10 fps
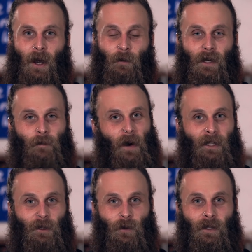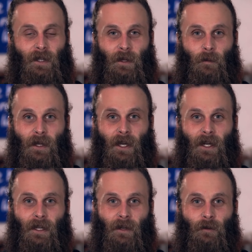I really battled with it in the
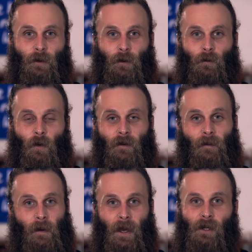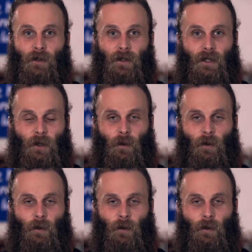beginning. If you're one of my patrons, then you